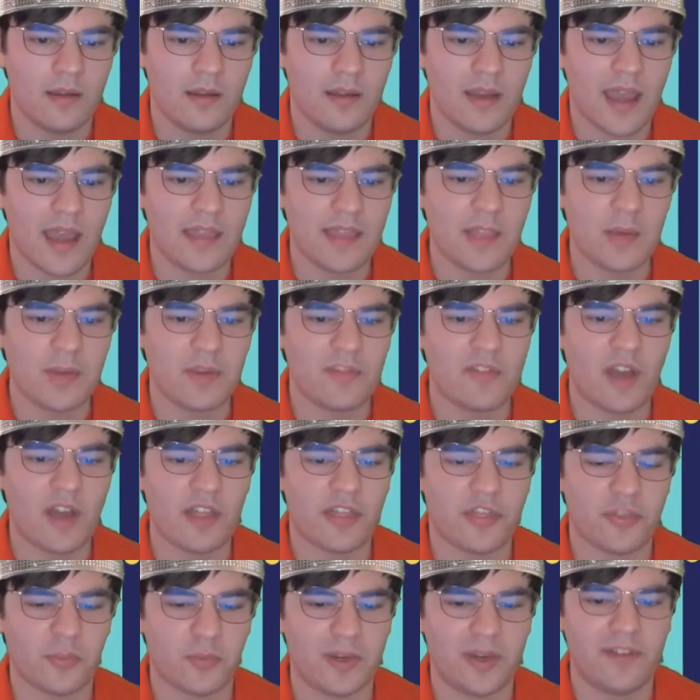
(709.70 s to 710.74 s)
And then we've
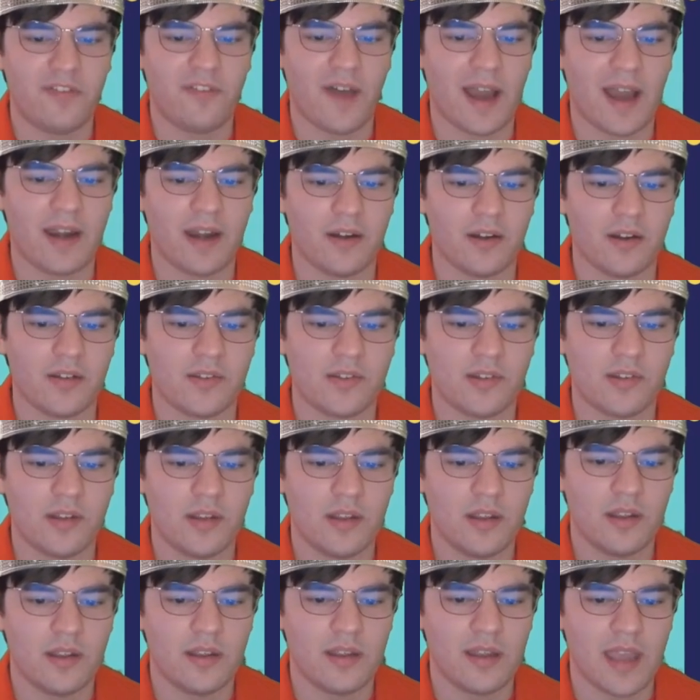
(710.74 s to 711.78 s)
got 3 Fires
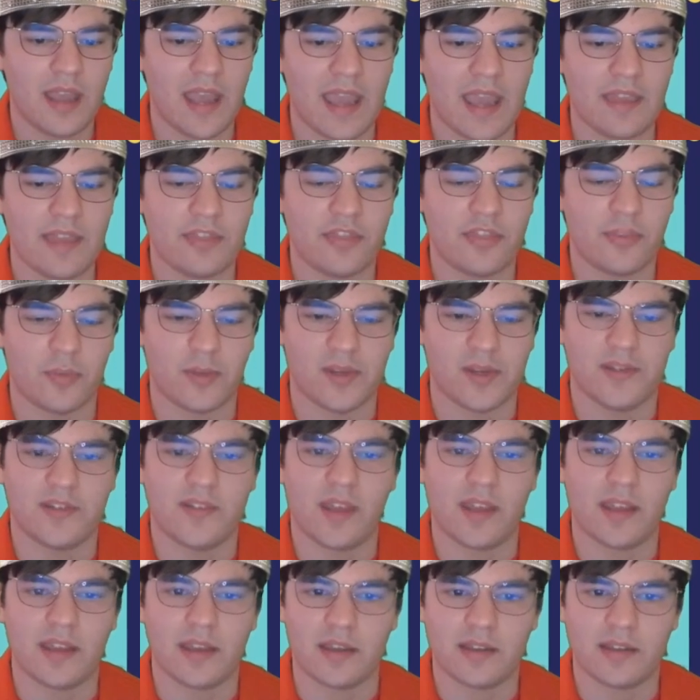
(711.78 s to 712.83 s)
and 3
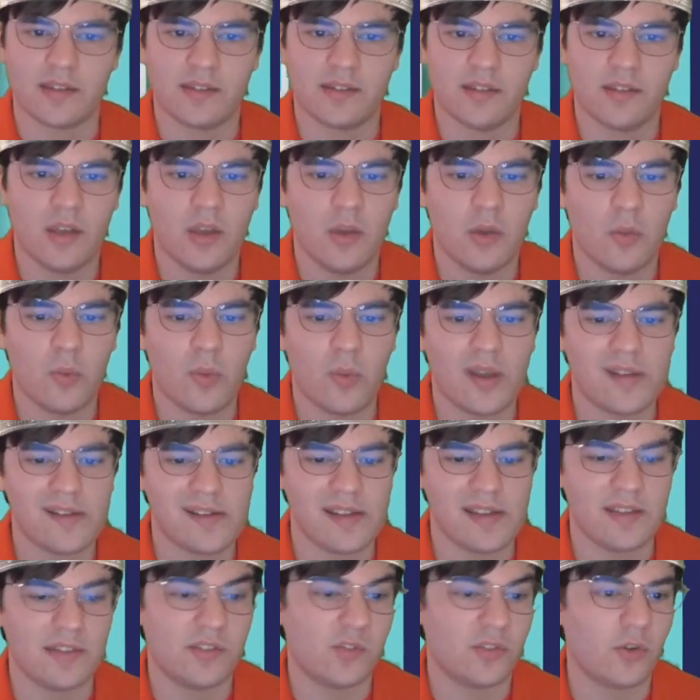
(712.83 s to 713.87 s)
Psychics, which
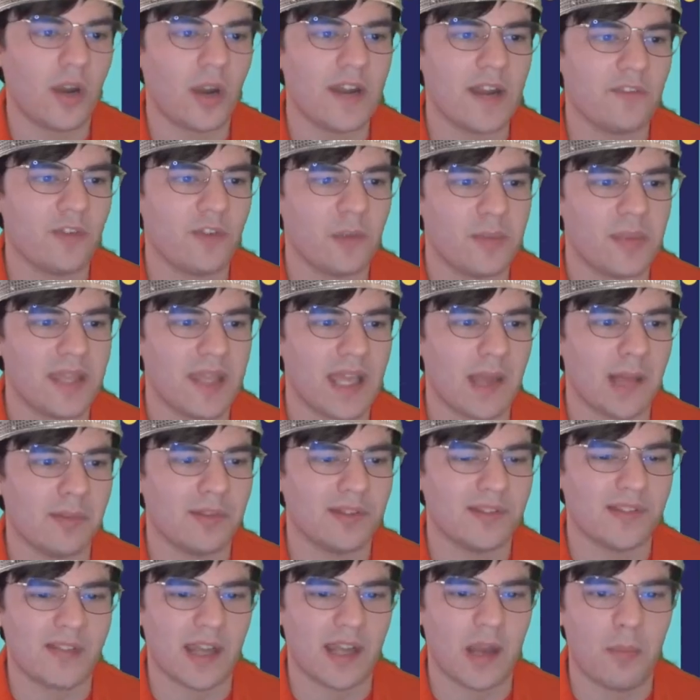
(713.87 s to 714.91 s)
is great for being able
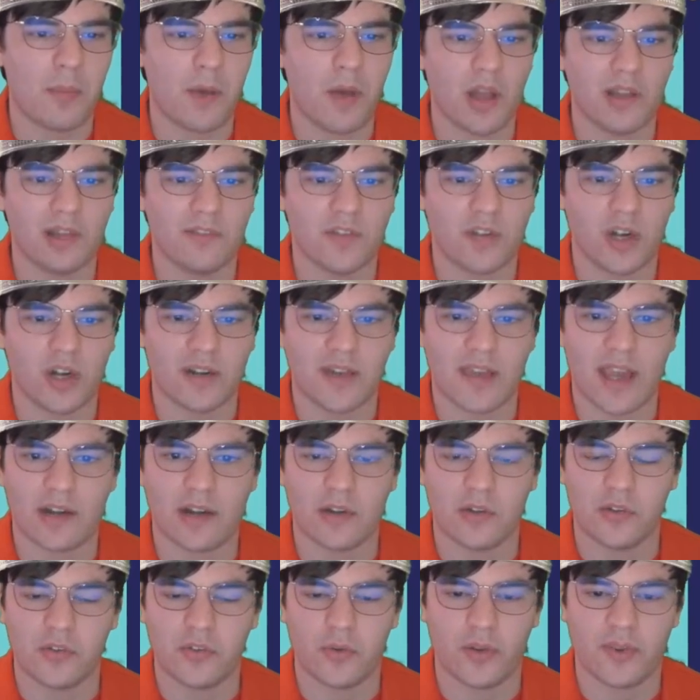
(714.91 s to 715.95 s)
to set up all of our
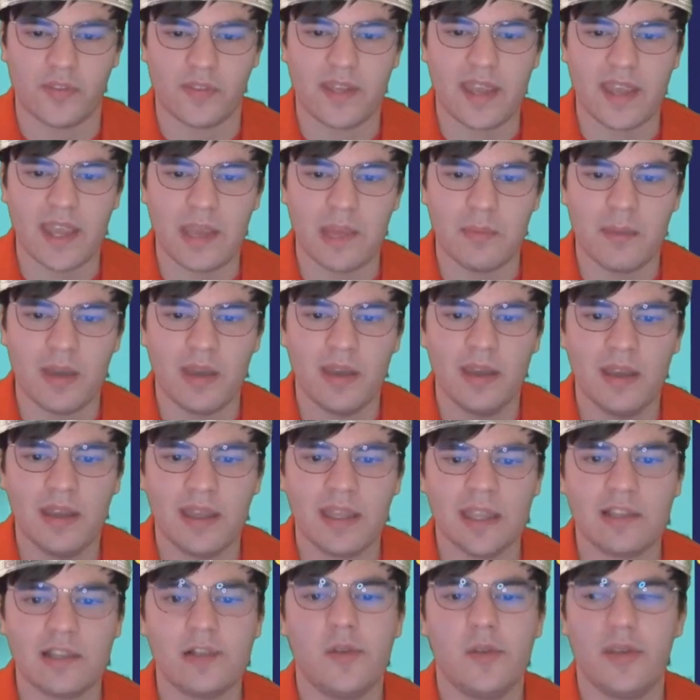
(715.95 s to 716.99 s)
attackers throughout the game,
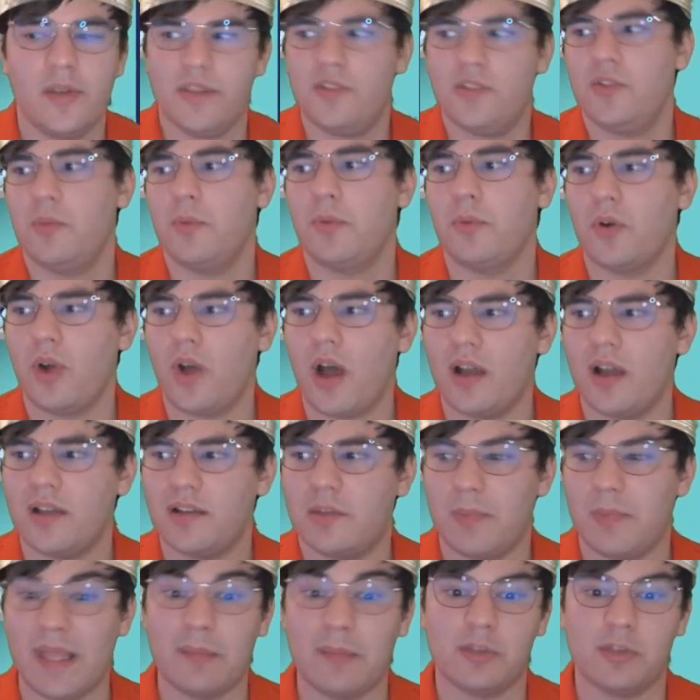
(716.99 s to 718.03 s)
including Super Rod
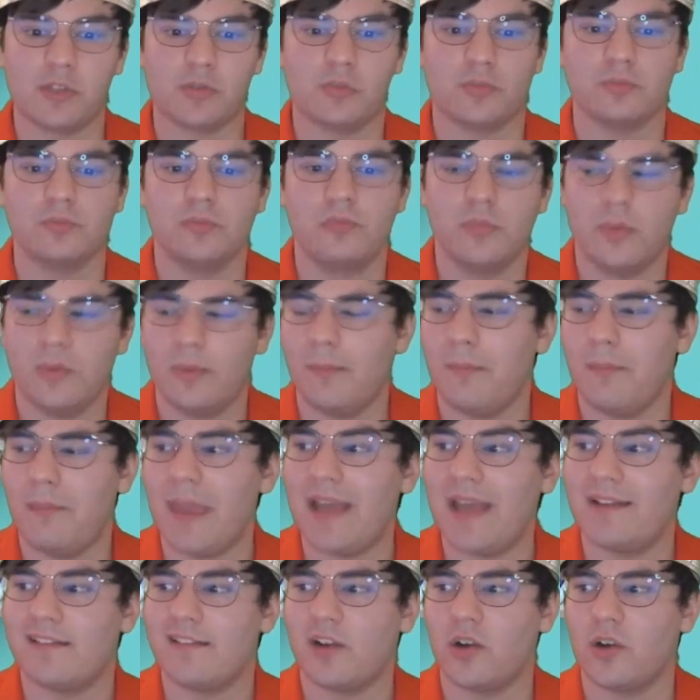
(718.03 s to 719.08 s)
to be able to
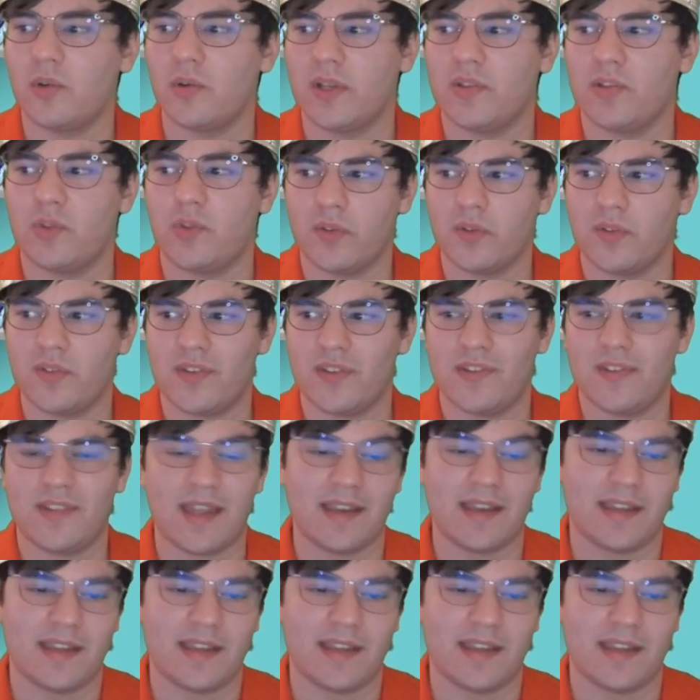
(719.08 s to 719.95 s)
manage our resources and